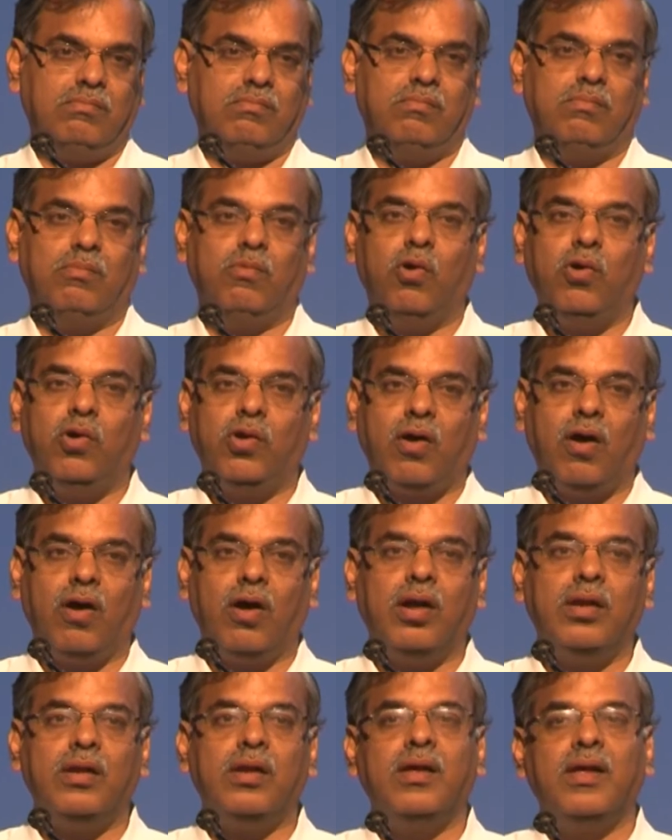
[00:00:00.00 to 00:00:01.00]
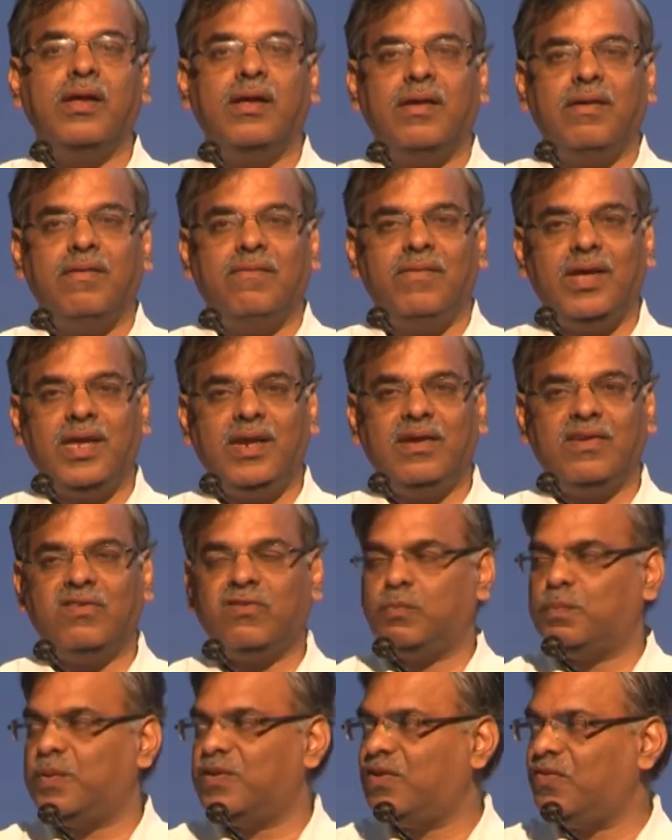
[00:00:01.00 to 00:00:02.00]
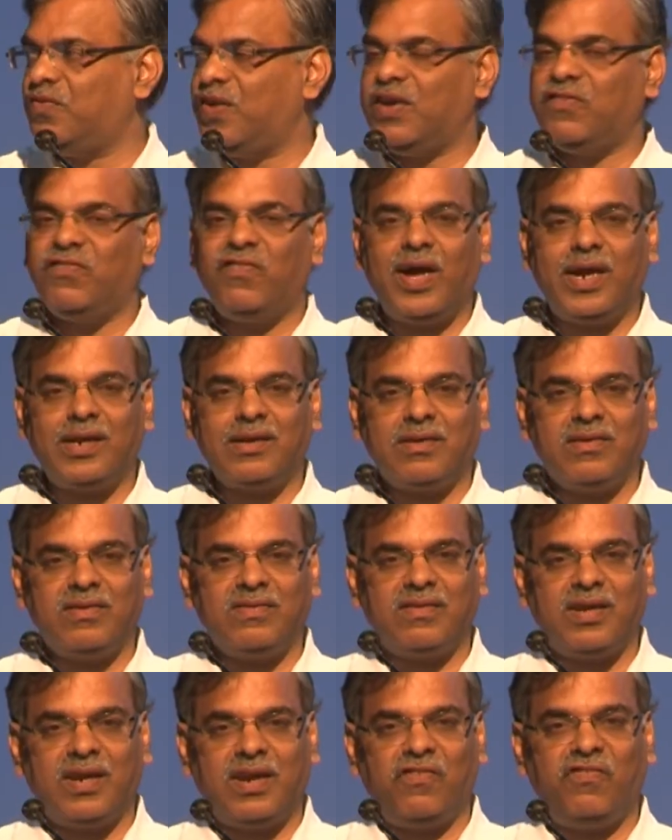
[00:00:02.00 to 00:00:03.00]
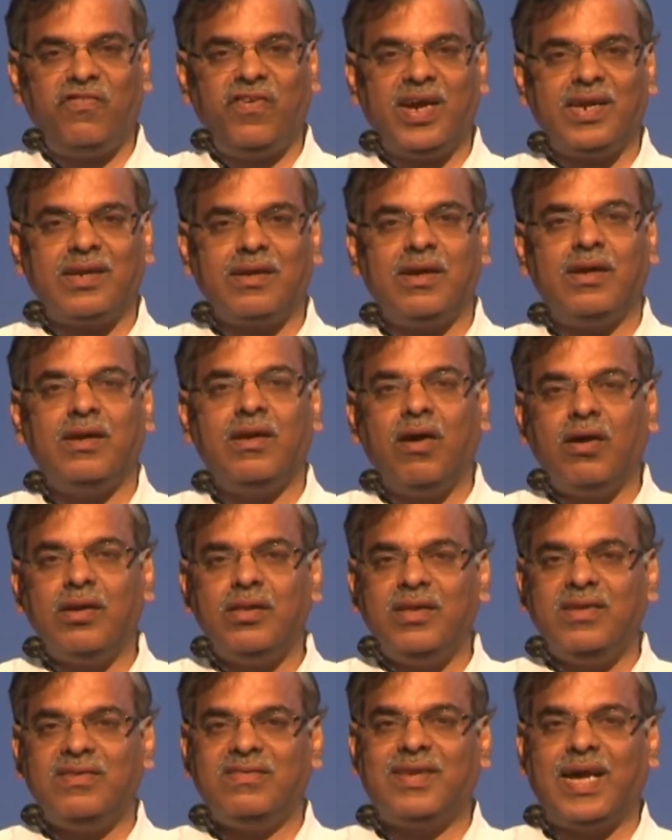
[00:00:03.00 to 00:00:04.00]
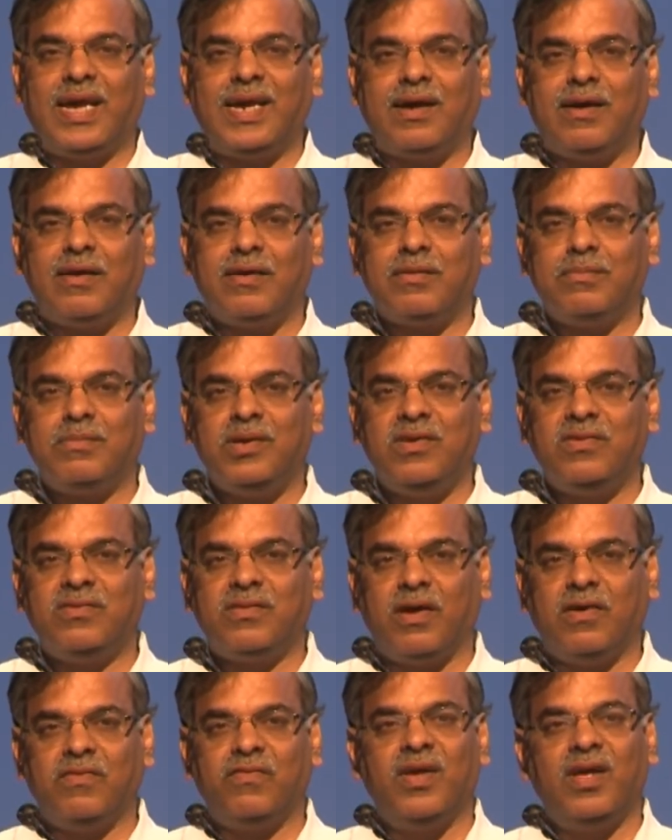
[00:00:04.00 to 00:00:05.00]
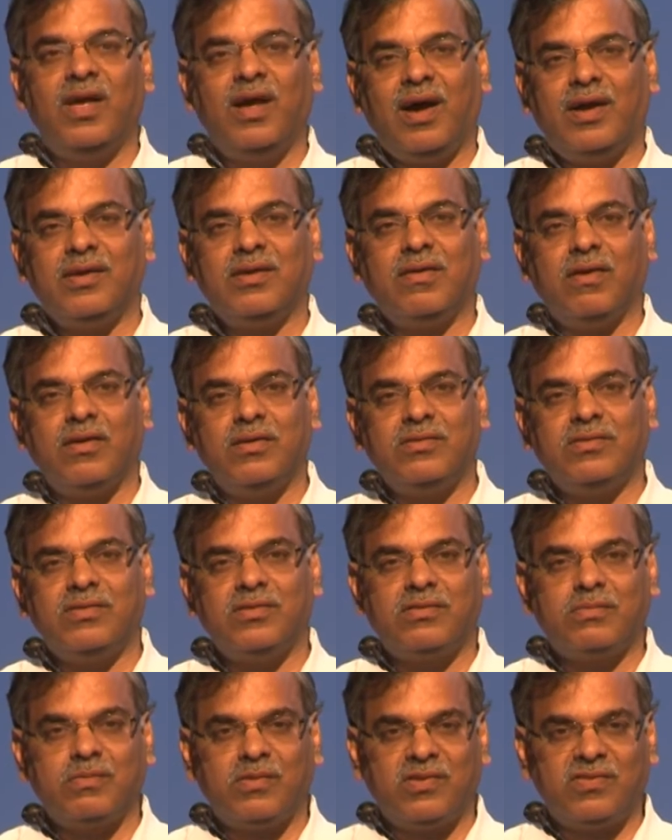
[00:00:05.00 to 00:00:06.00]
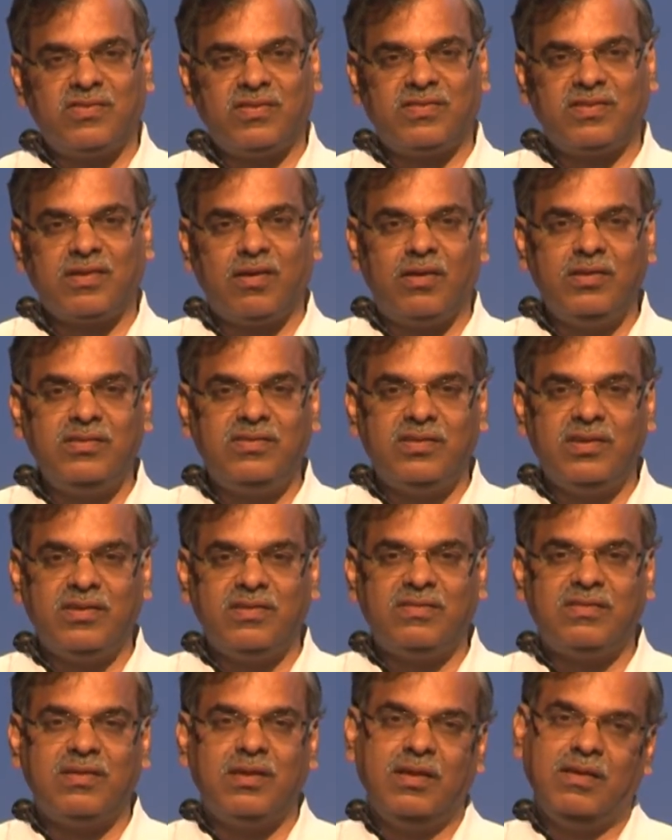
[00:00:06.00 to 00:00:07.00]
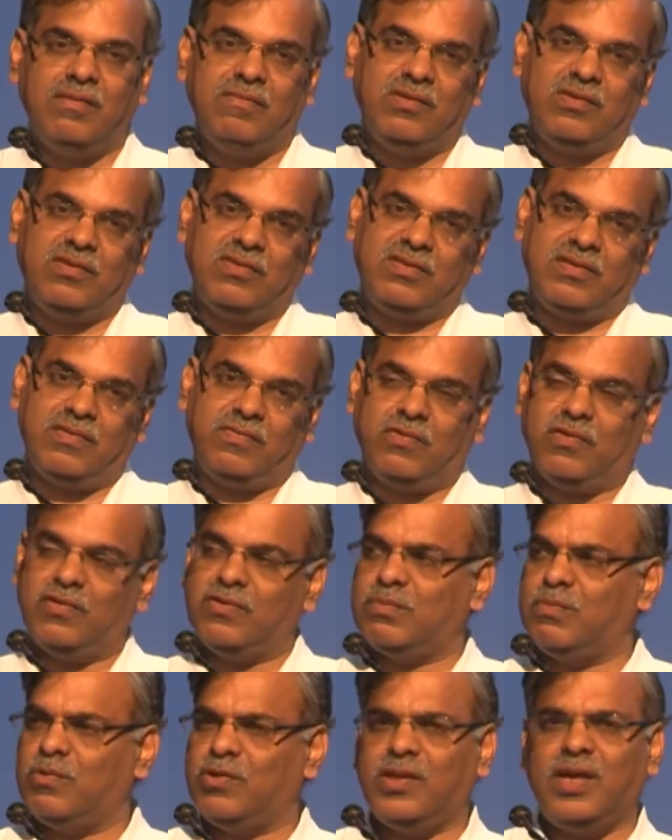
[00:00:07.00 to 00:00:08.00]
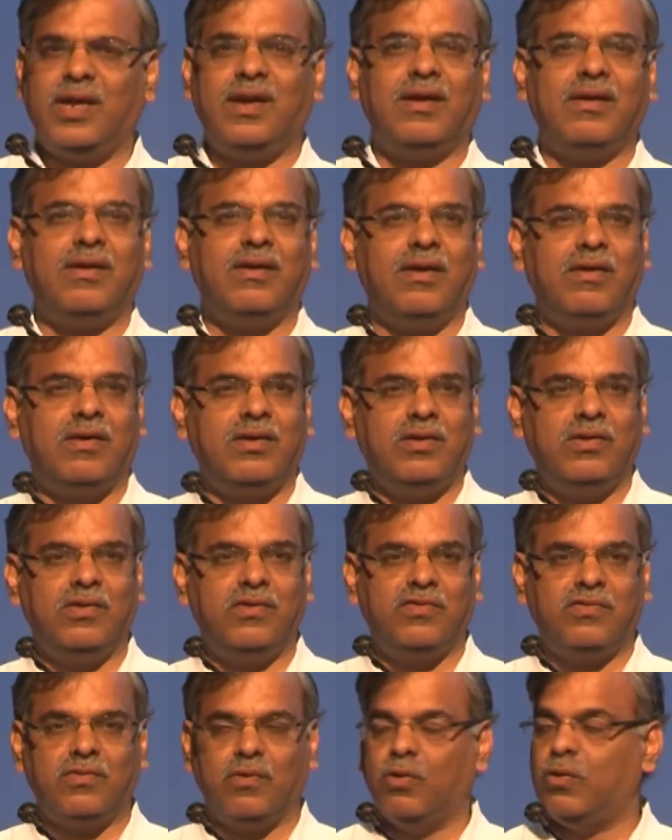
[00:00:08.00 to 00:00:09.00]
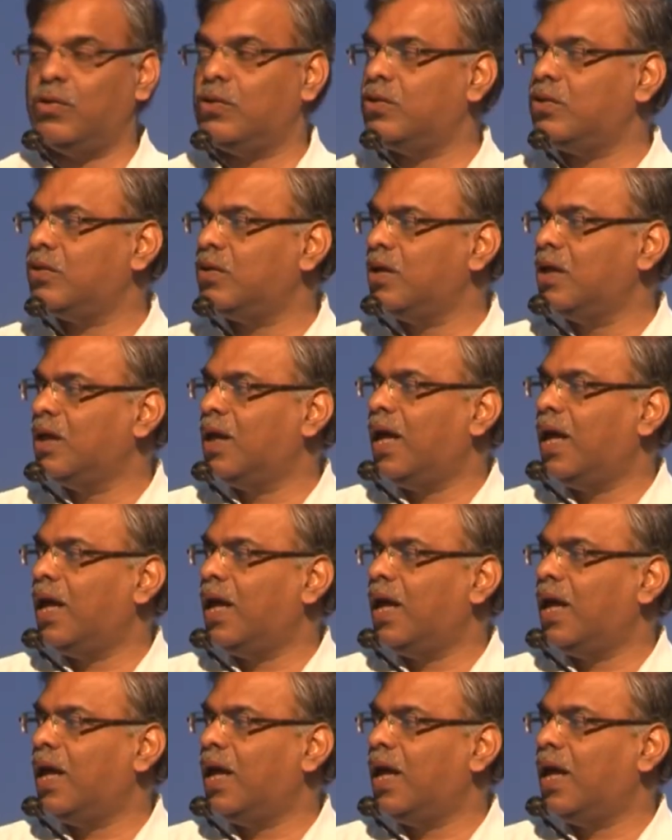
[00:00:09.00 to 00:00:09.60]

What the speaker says: more on various specific factors that affect and not these dichotomies of unconscious versus conscious, which is of course more than 100 odd years old.